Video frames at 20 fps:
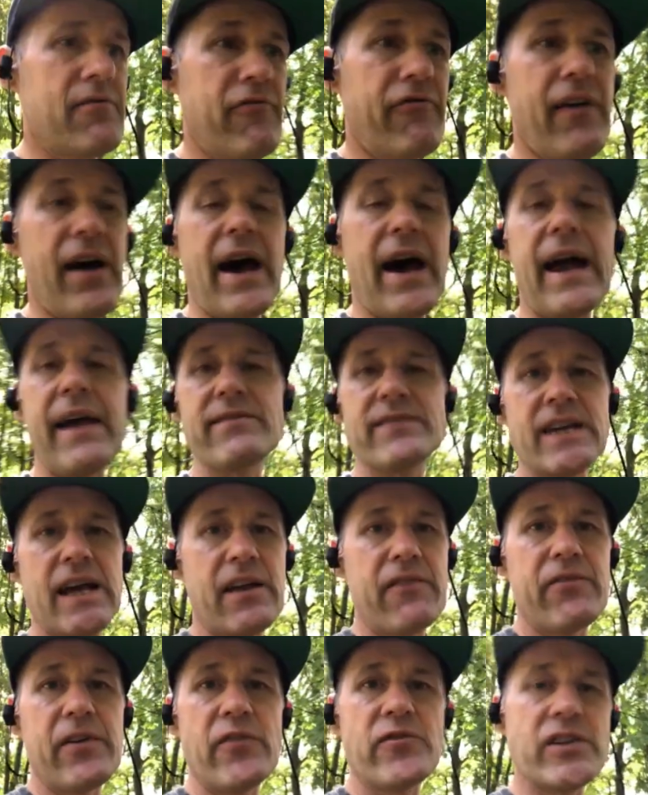5,
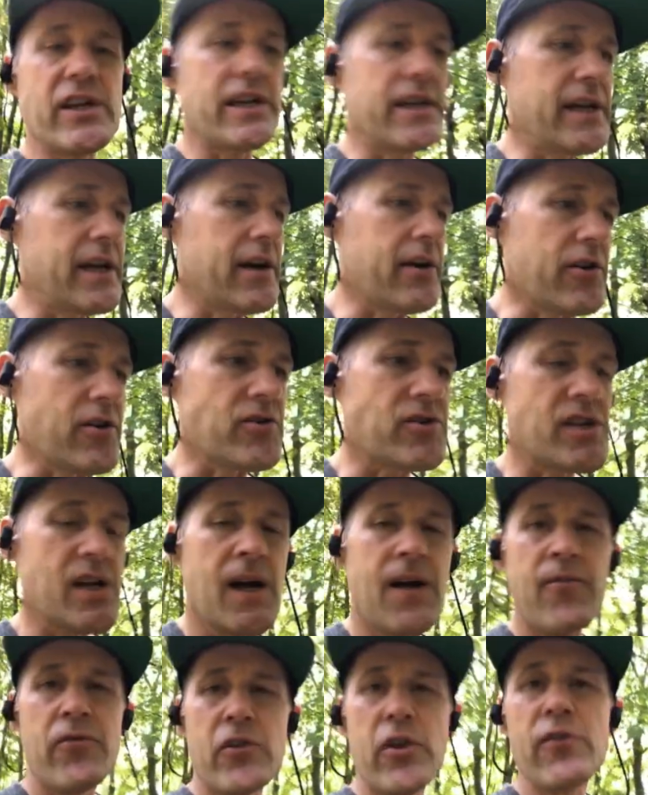10, 15 years,
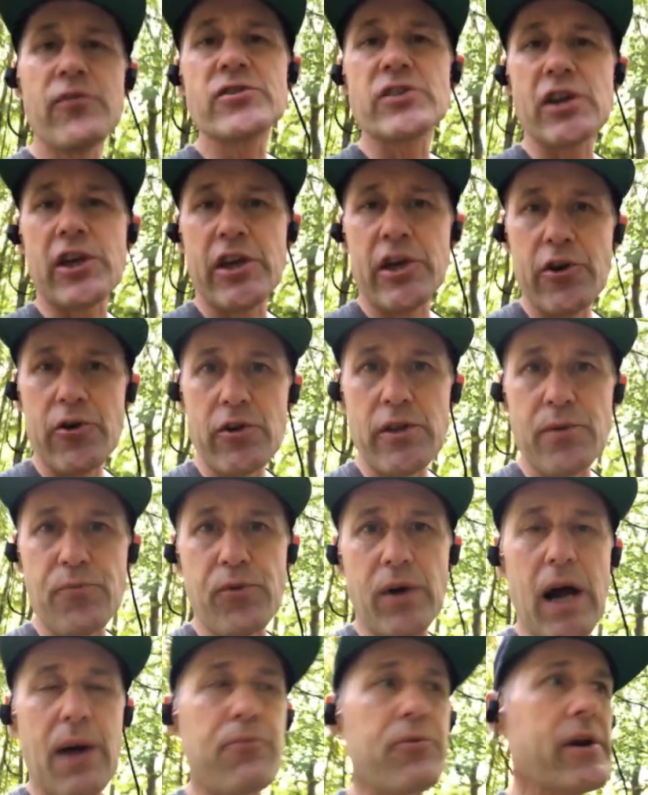you've secured the
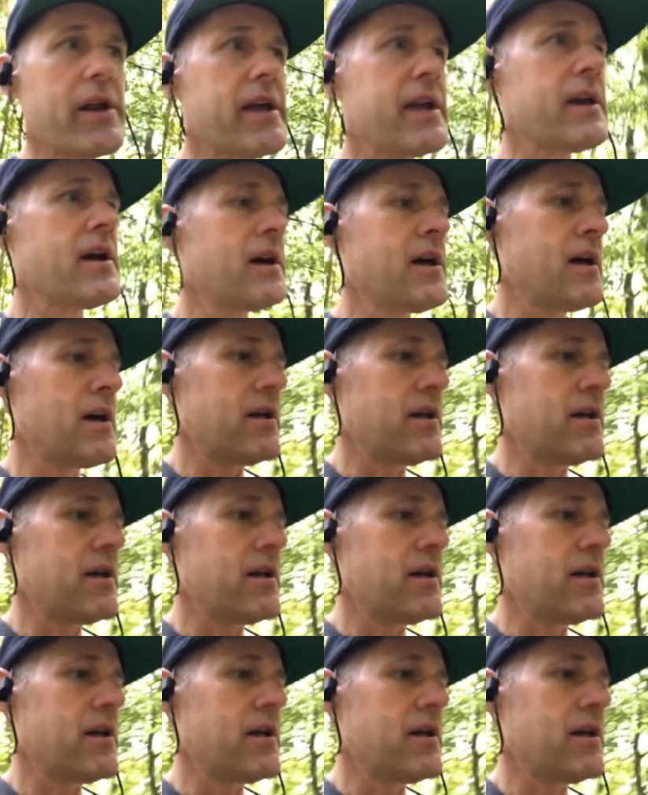property.